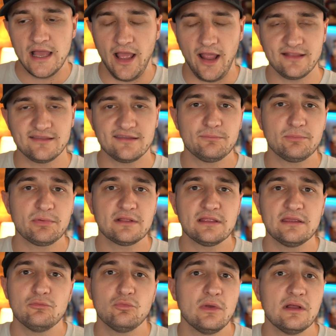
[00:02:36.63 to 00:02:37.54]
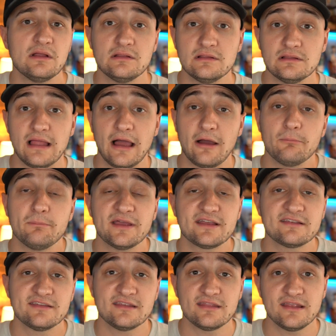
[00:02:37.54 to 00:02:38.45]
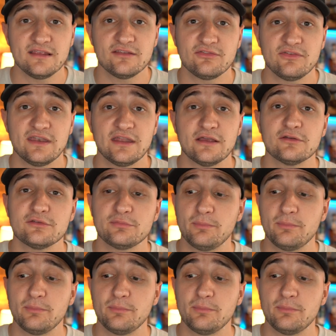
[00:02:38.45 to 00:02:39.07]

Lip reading: I typically will allow picks in these videos,